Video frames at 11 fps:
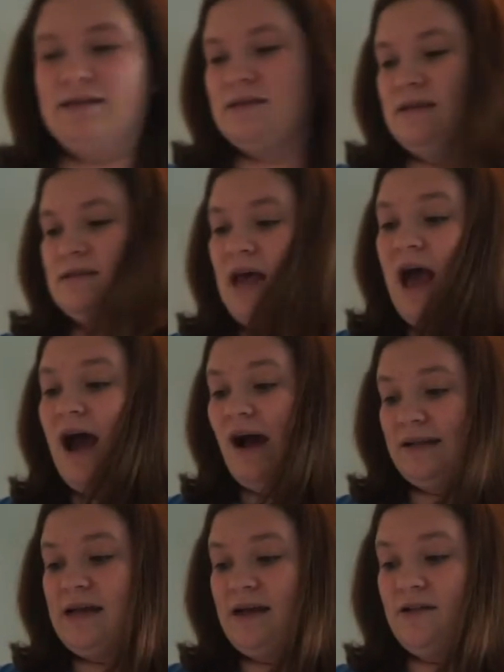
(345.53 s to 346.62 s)
says, "Hi
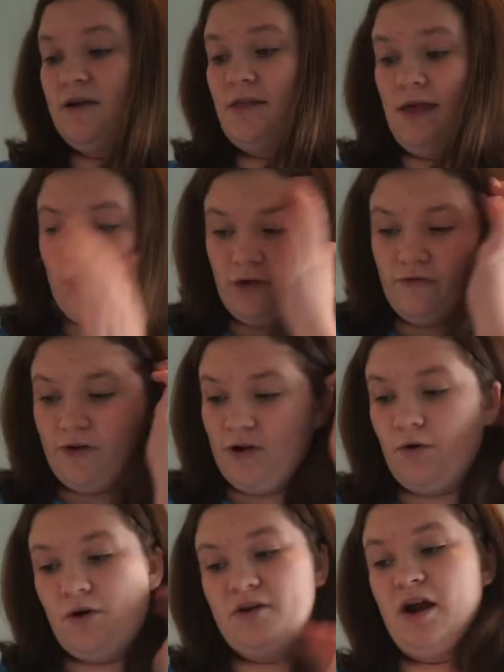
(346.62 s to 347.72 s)
Taylor, thank you for your
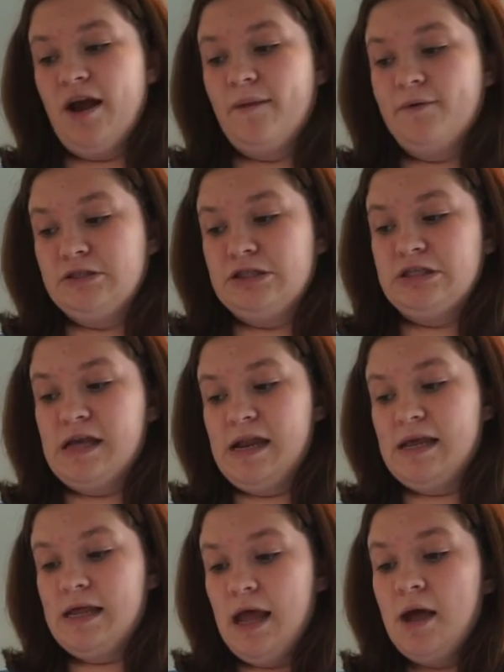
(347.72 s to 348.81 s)
order, I appreciate
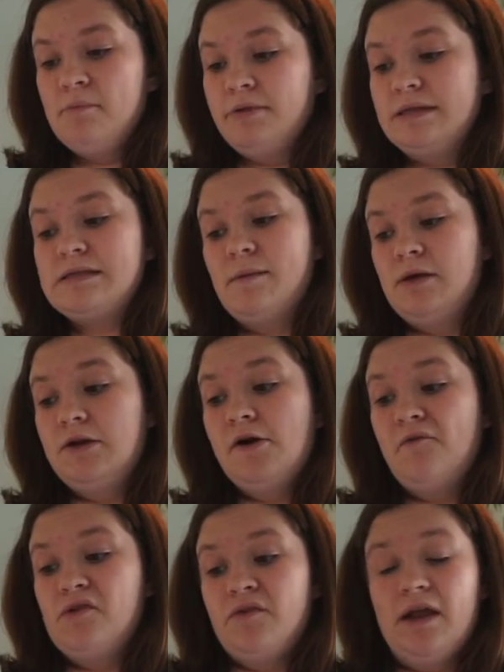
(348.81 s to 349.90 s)
it. Please let me know
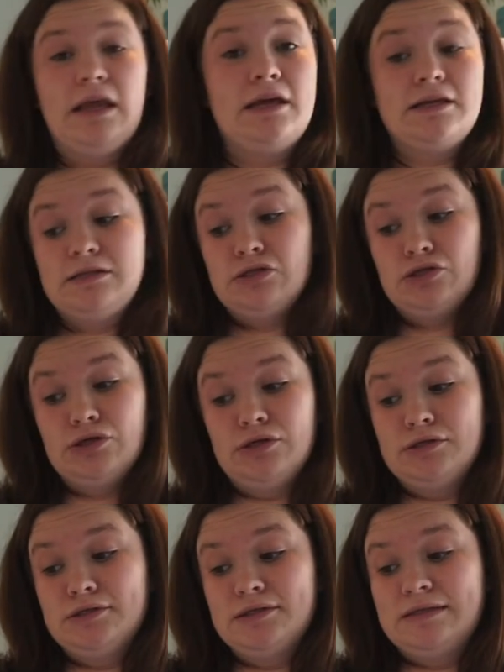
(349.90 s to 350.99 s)
if you have any
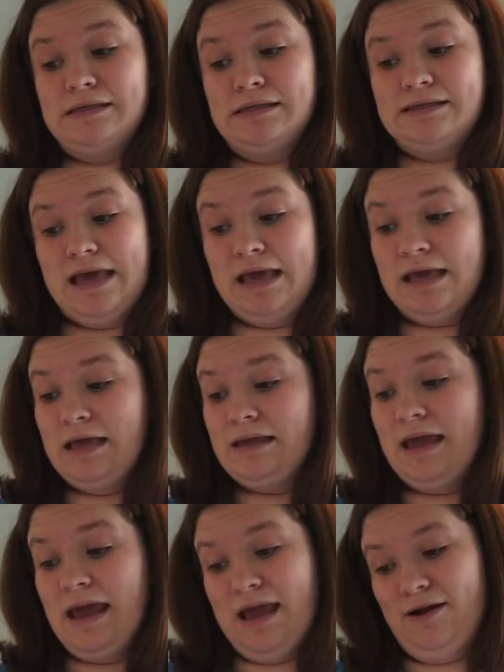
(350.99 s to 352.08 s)
concerns. Take
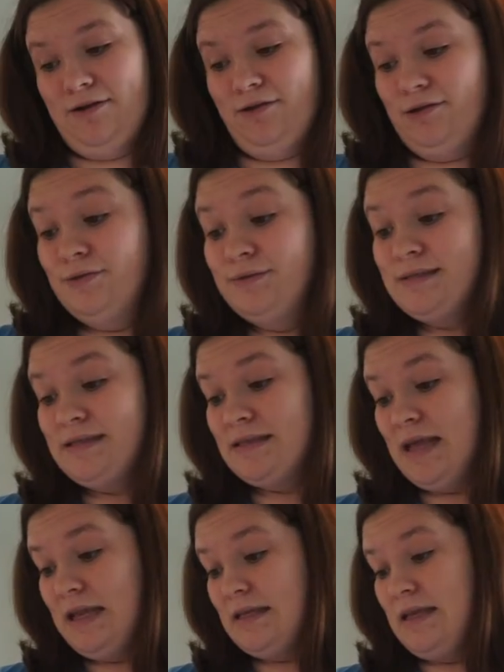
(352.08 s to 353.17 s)
care,
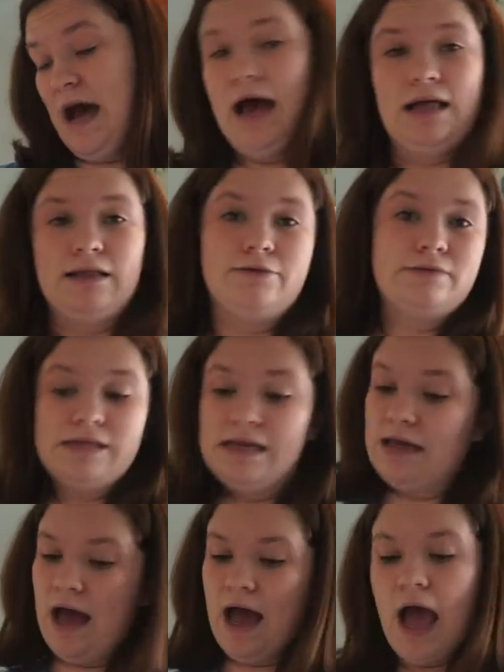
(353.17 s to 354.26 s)
Lucinda."
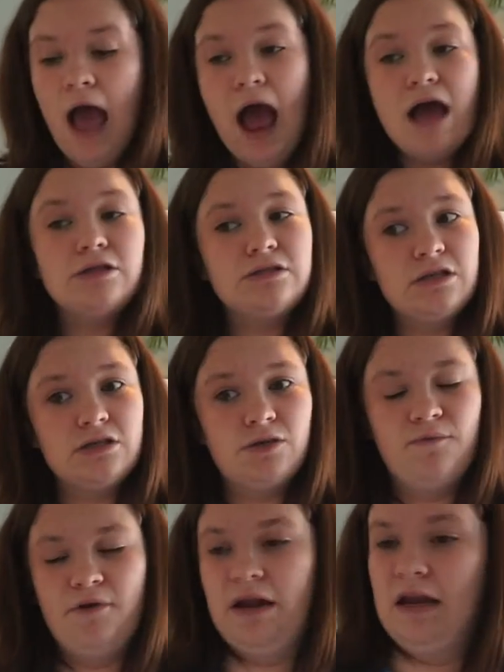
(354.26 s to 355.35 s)
Lucinda, such a
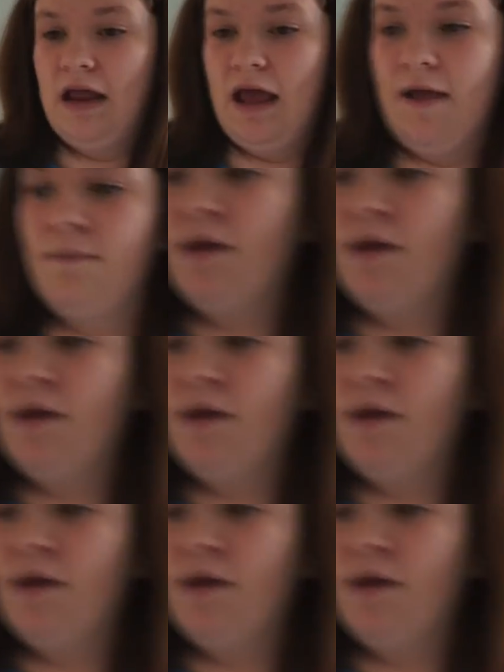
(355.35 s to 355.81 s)
pretty name.